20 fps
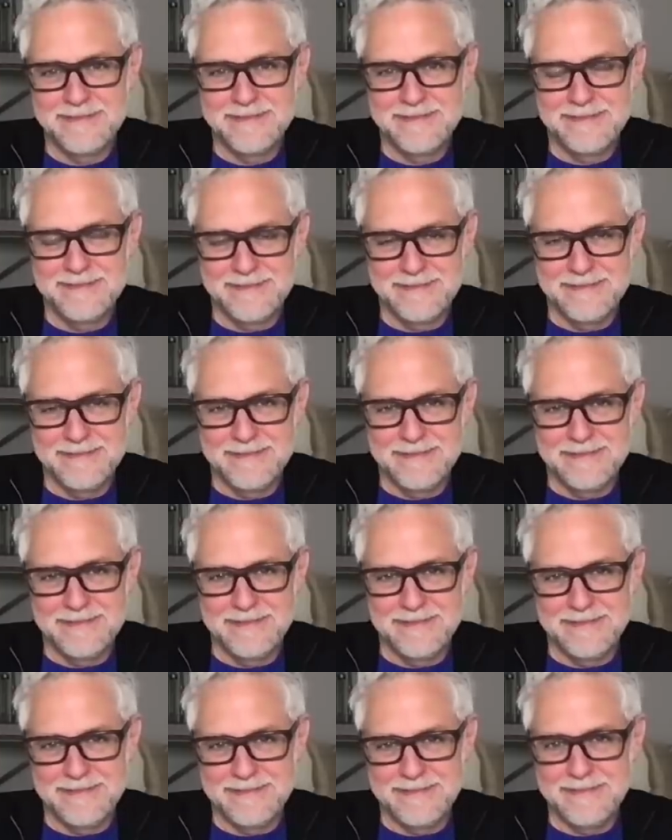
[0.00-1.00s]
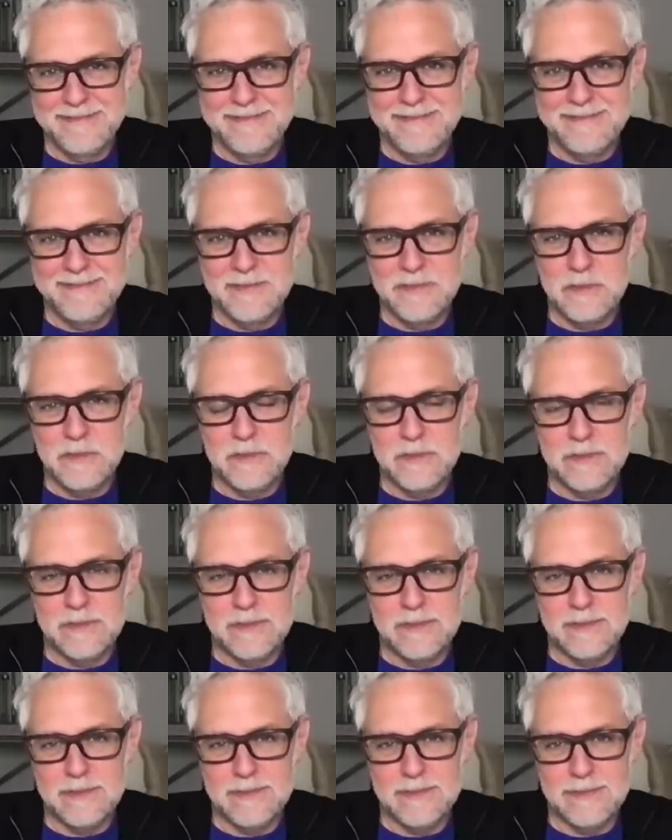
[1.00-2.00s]

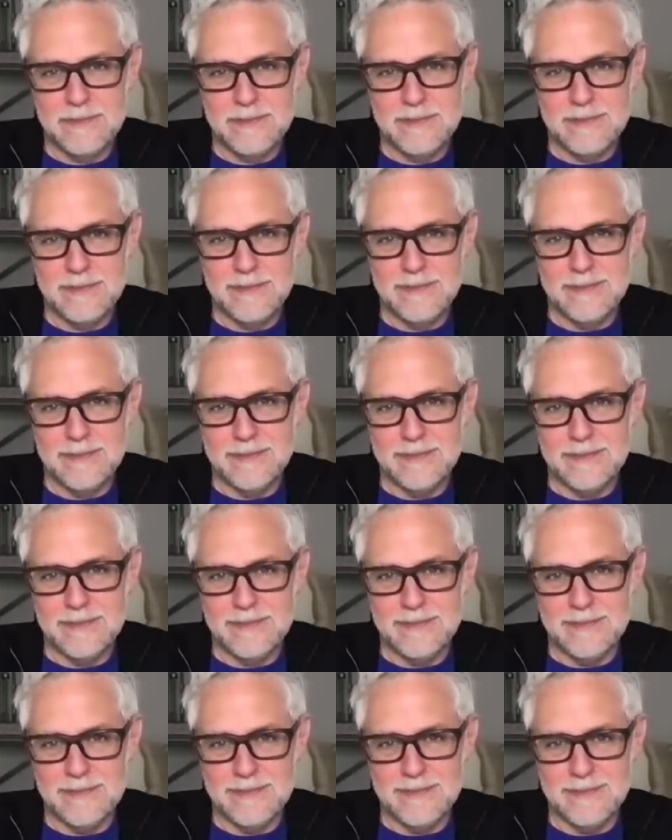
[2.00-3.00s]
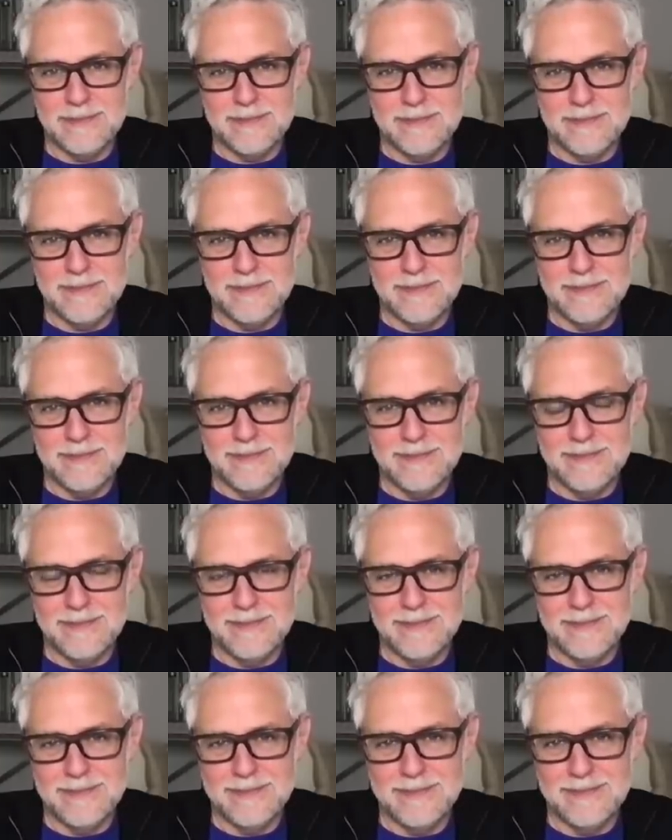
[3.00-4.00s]

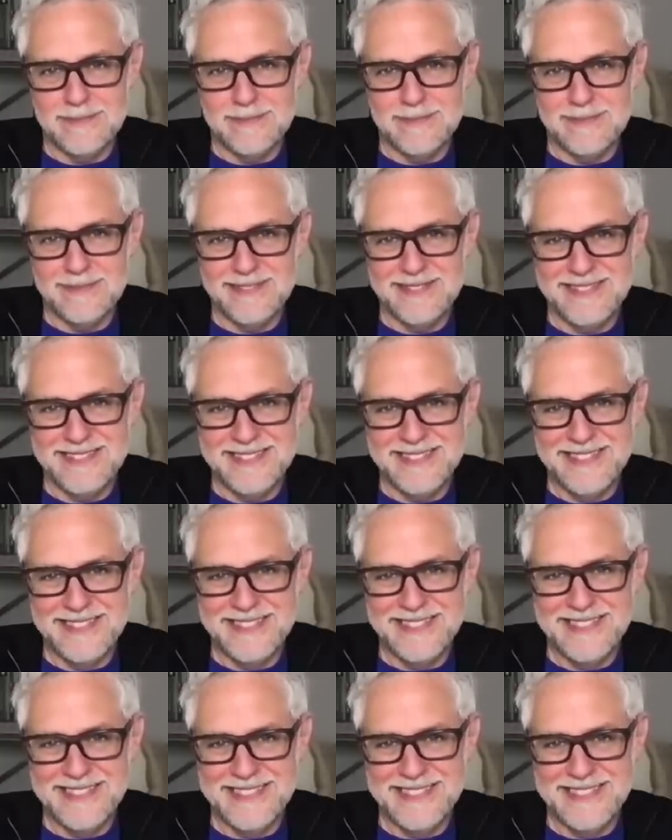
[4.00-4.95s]
[no speech]